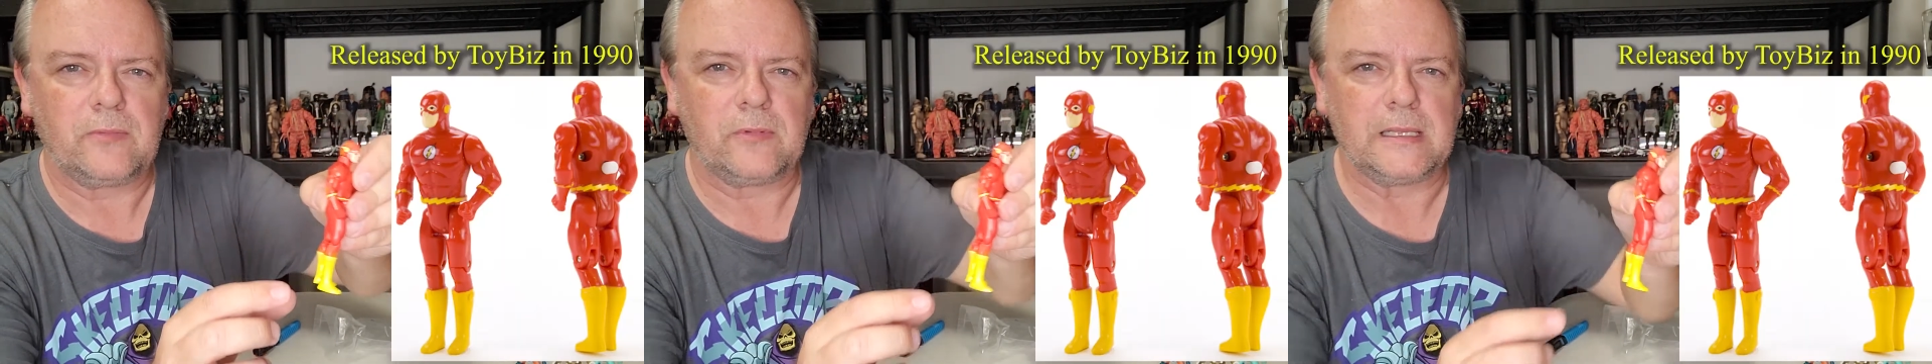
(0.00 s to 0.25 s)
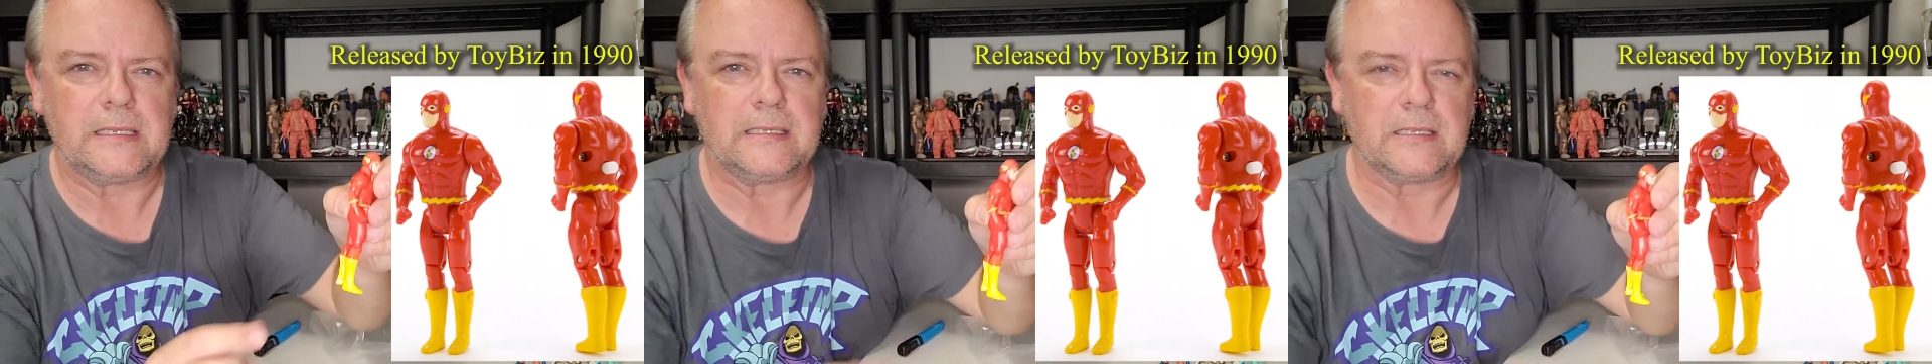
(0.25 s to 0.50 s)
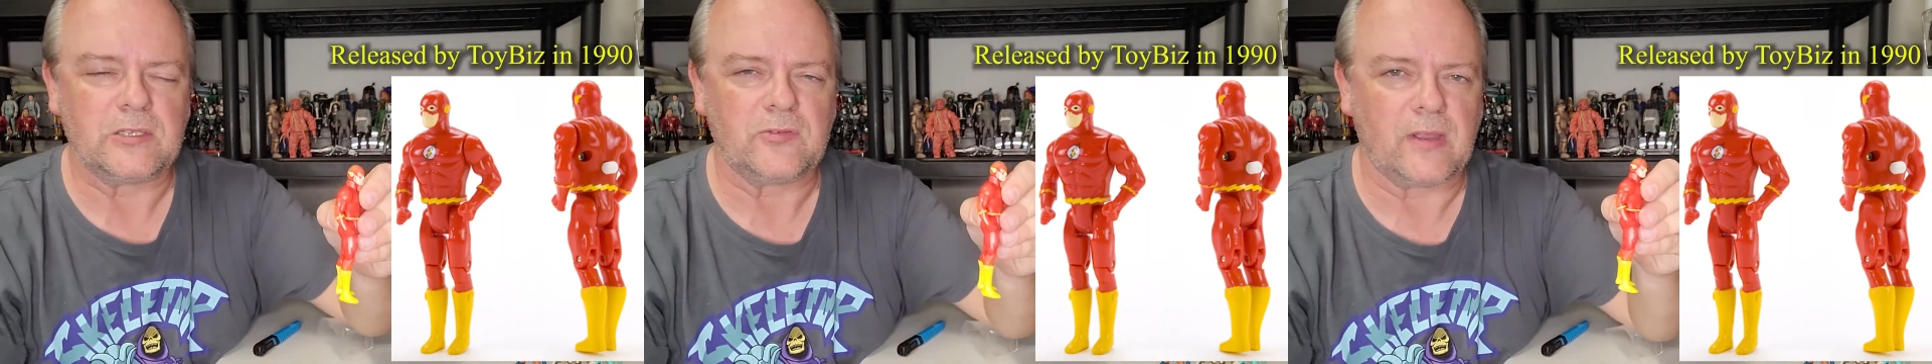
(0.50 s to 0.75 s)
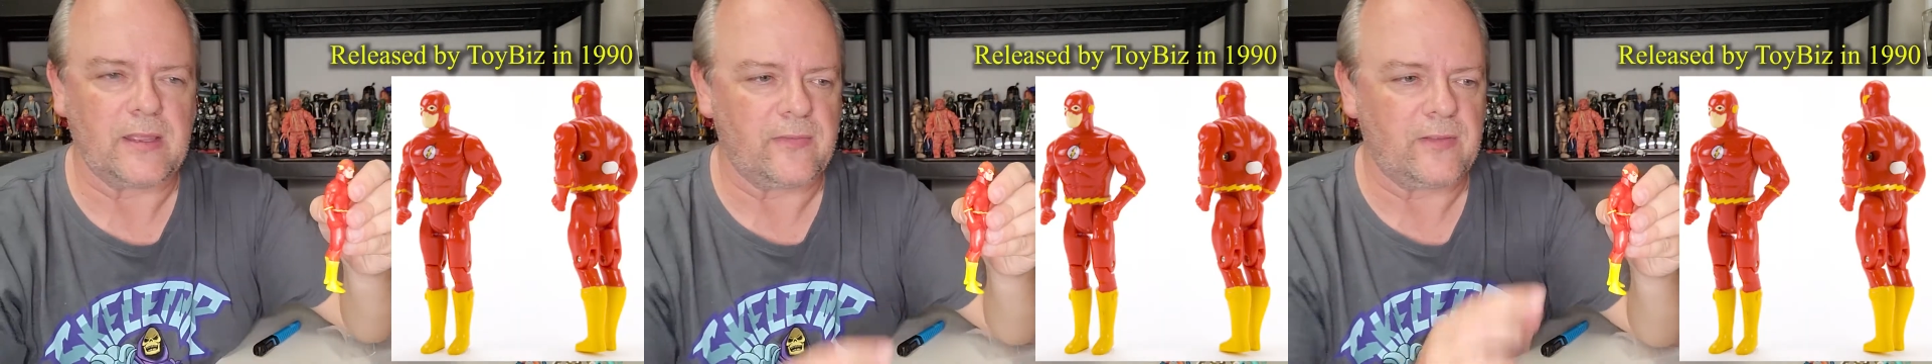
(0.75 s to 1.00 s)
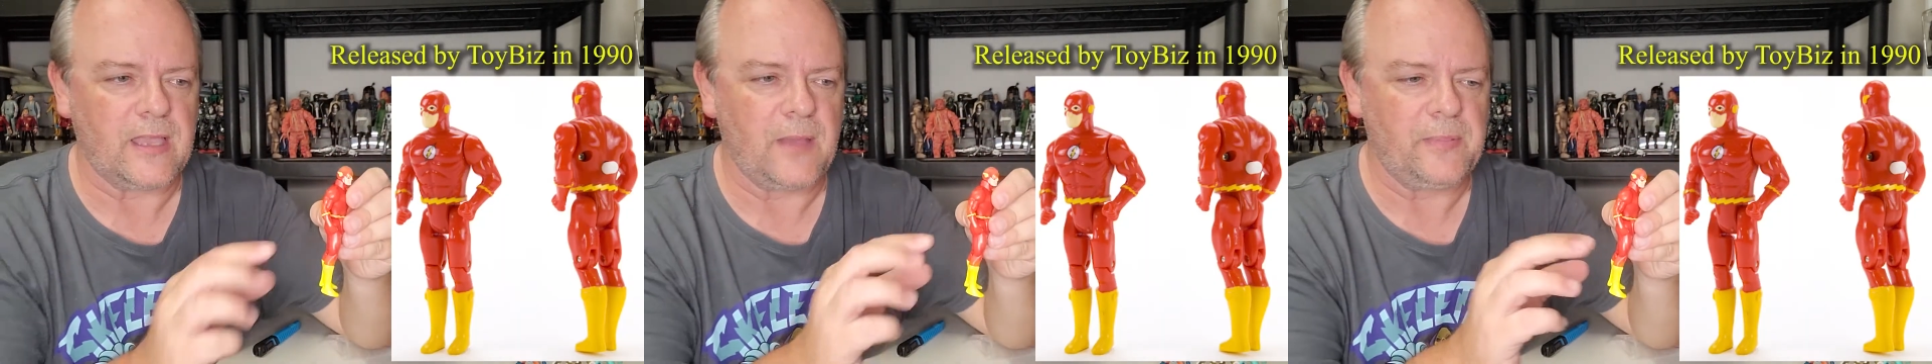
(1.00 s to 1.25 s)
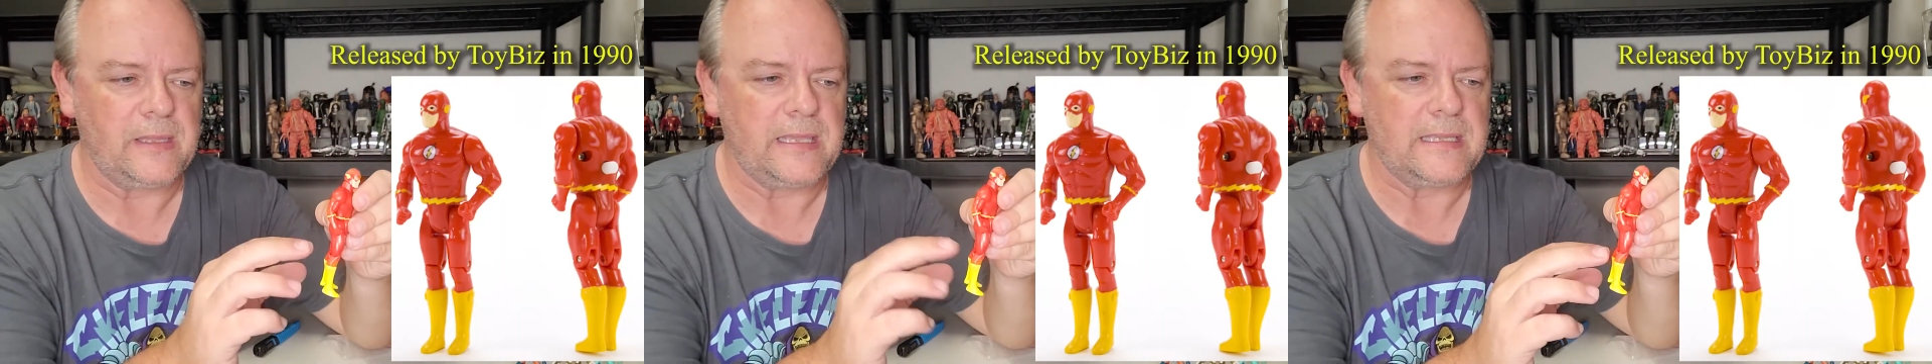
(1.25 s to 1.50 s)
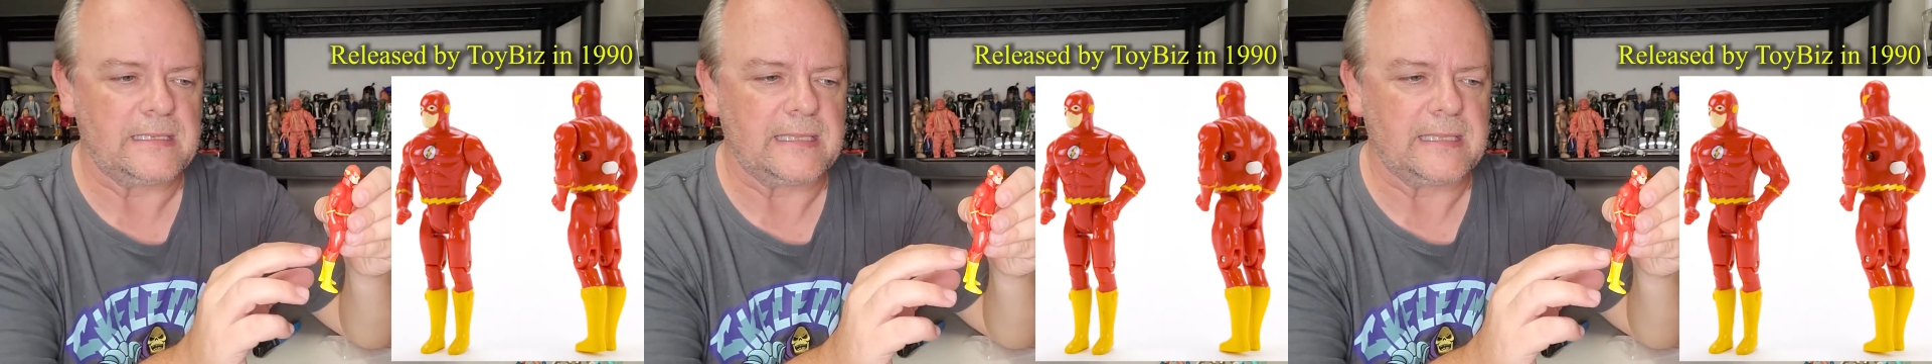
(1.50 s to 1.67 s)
released in Australia a couple of years